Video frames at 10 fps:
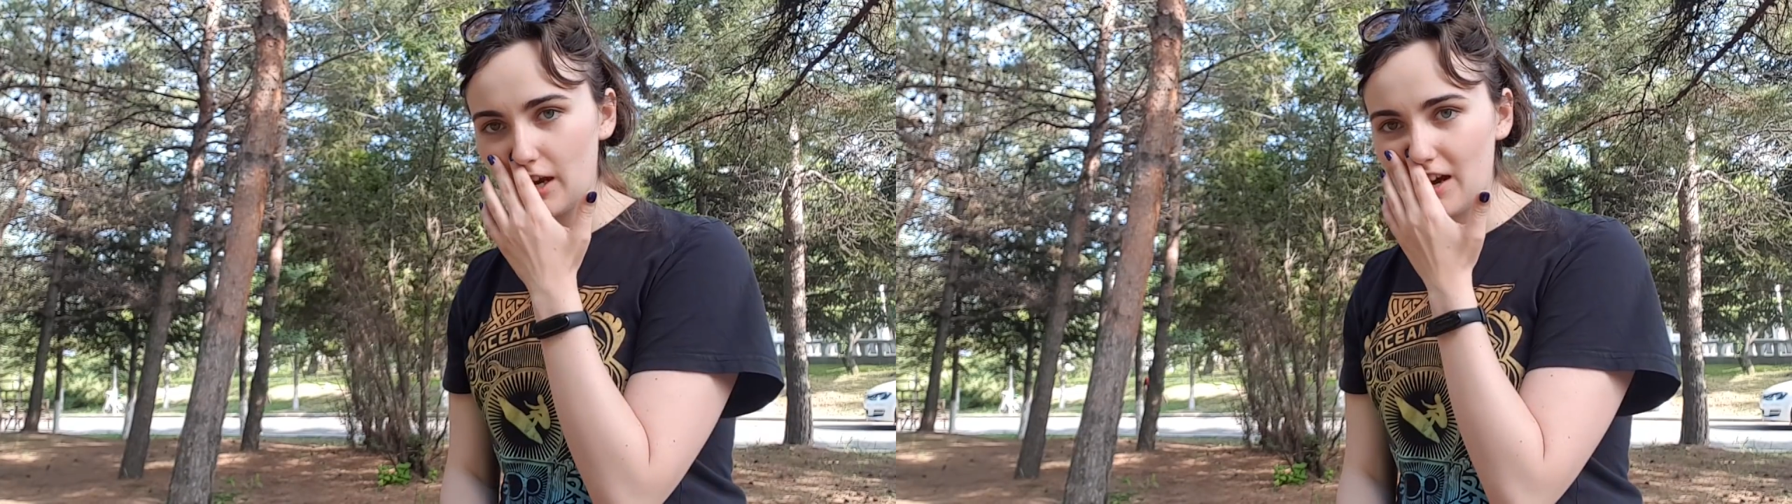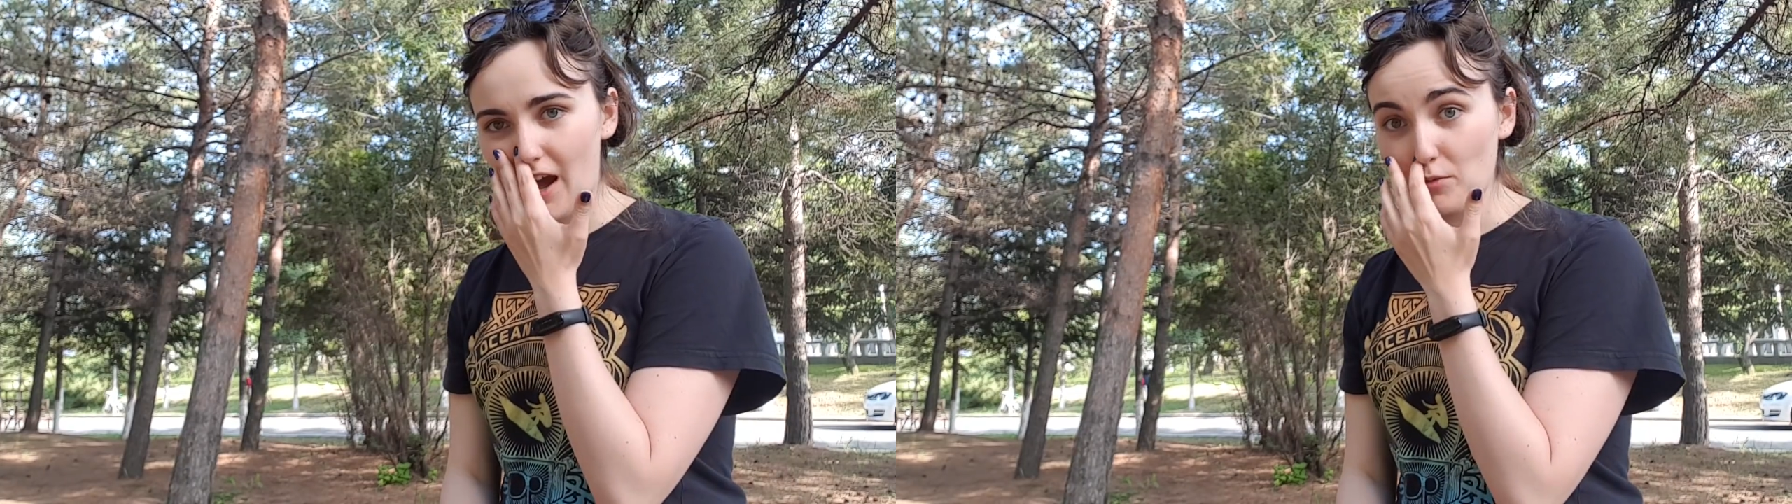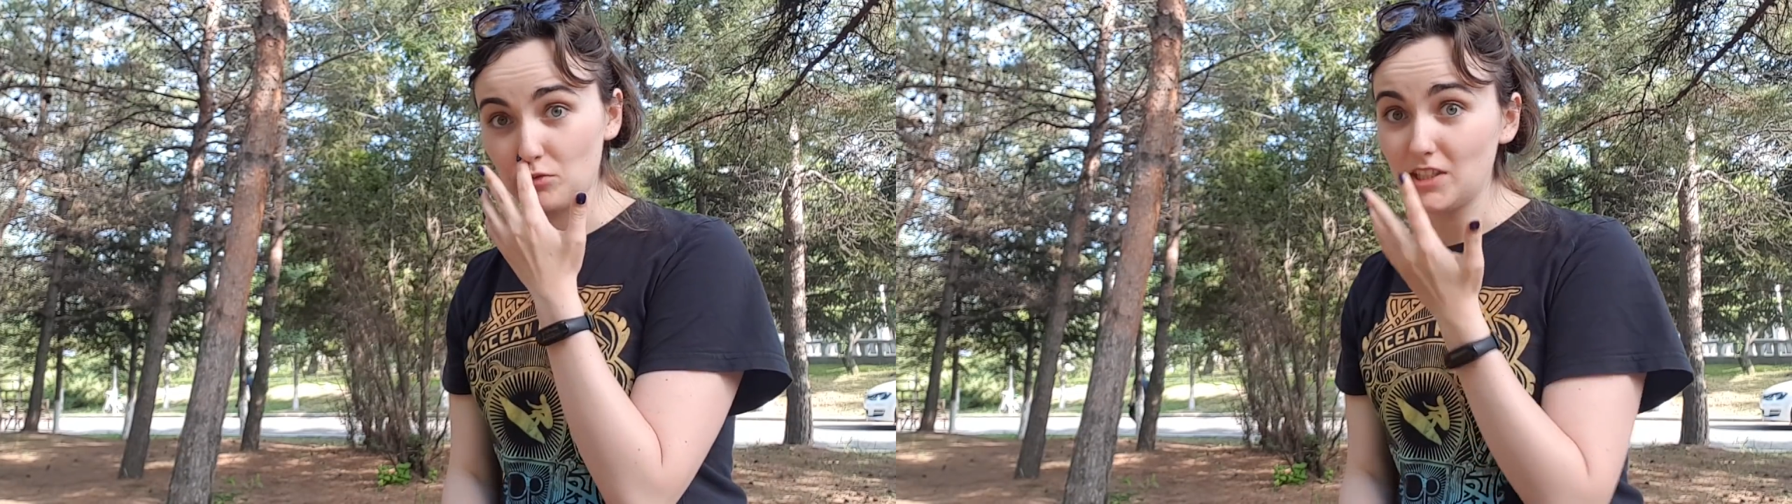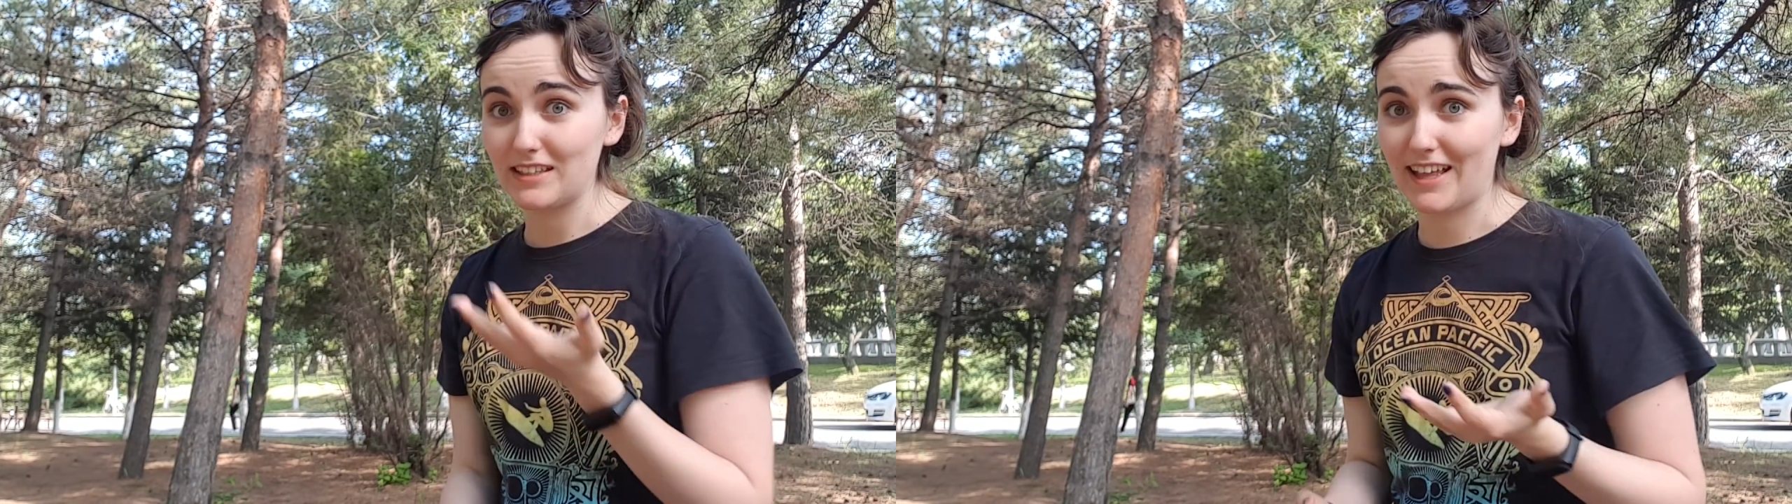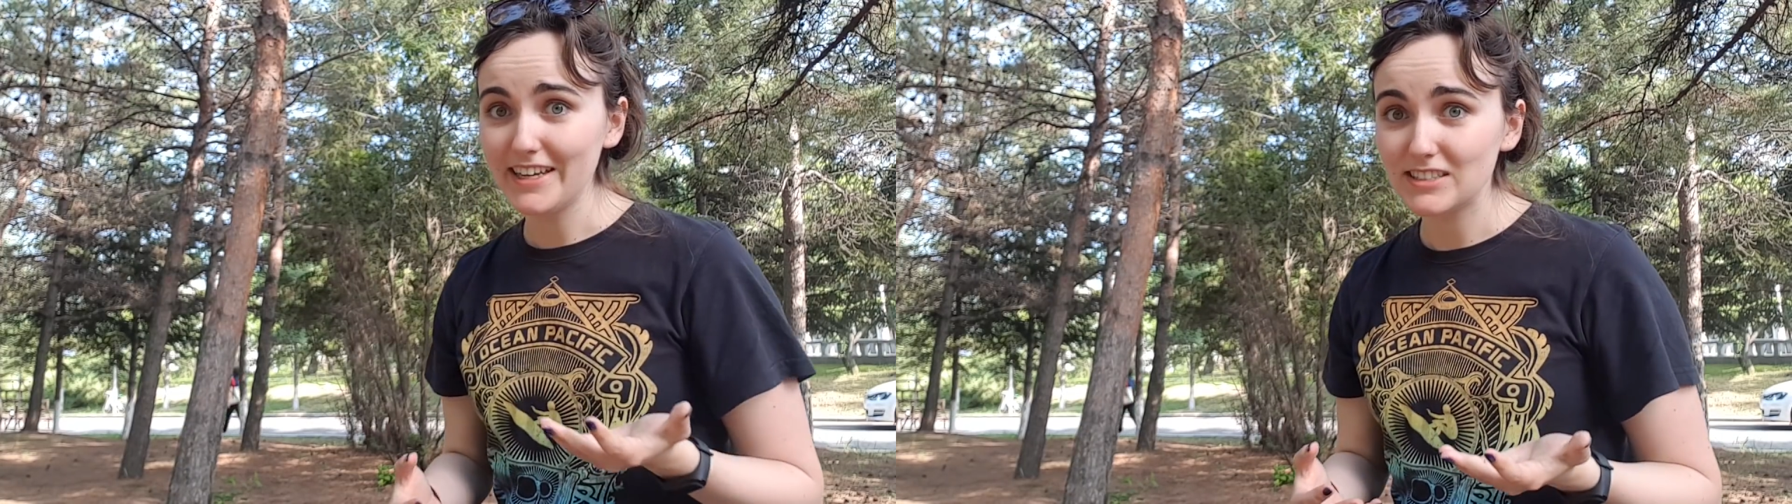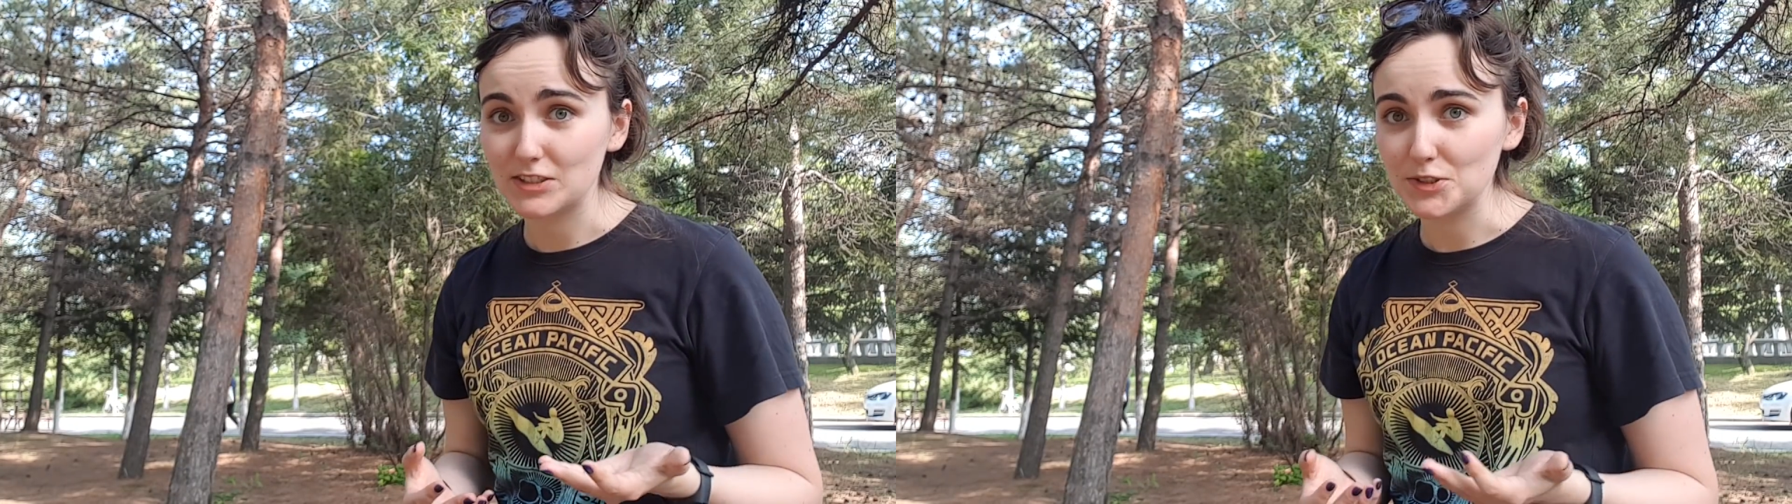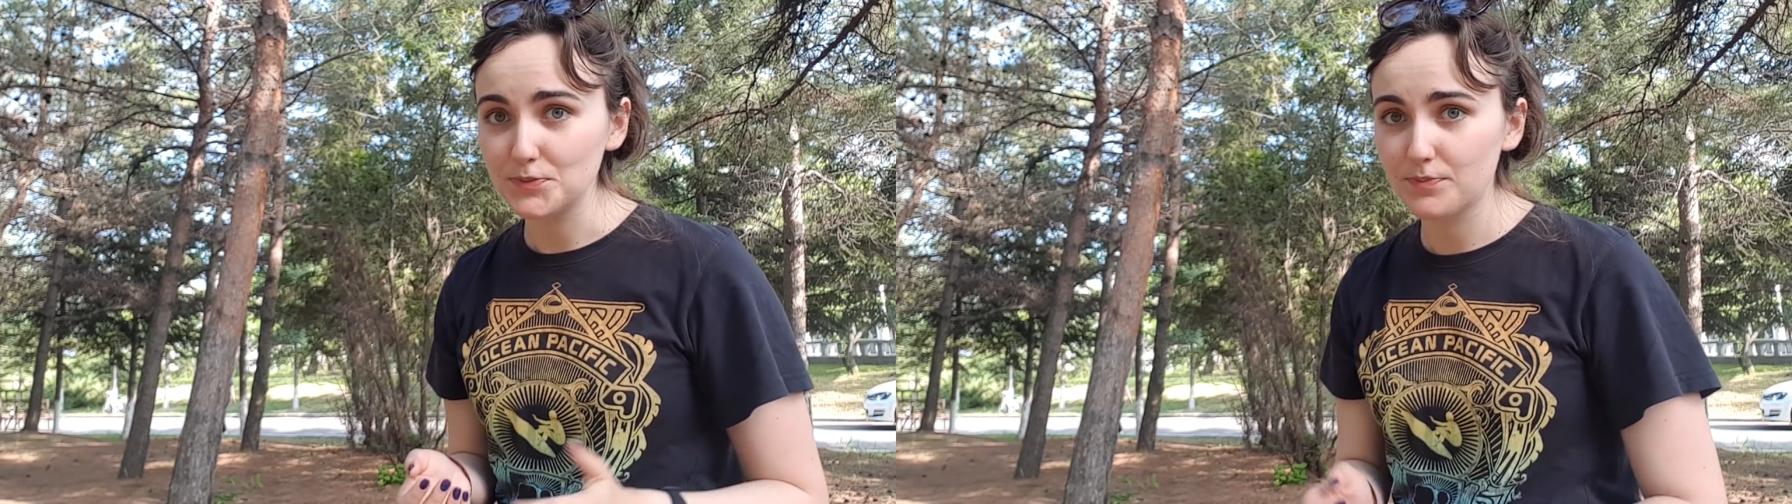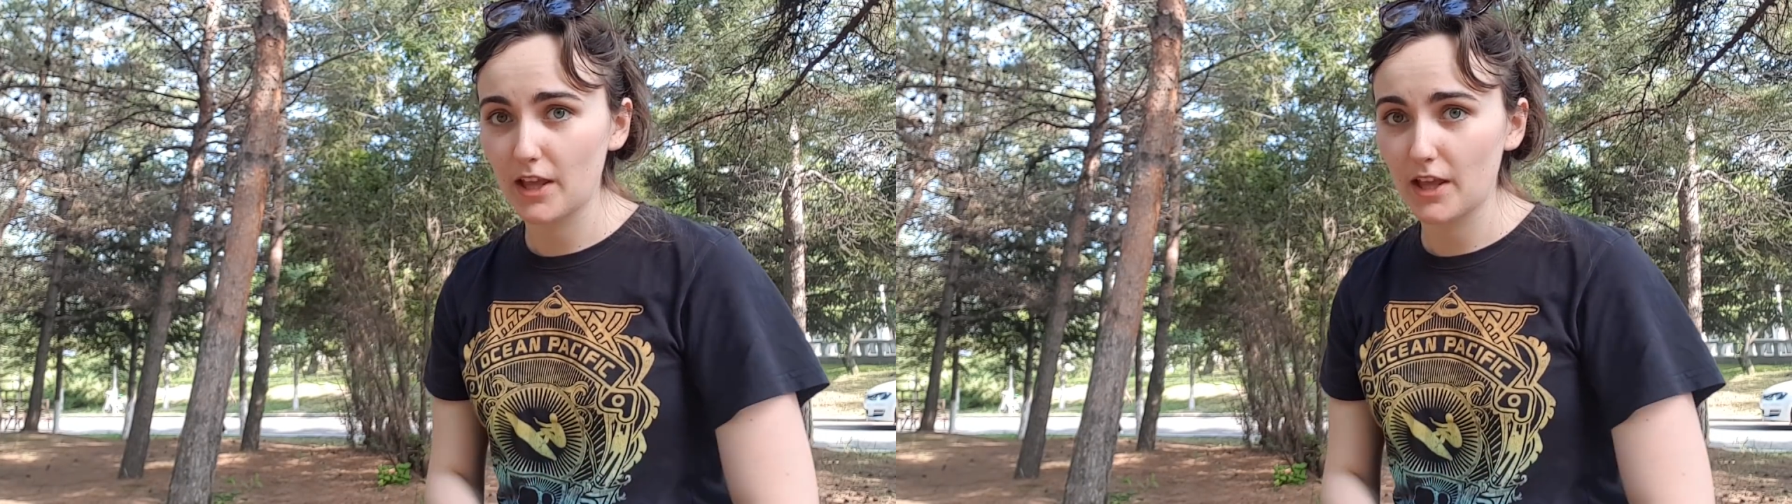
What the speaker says: I would really like to,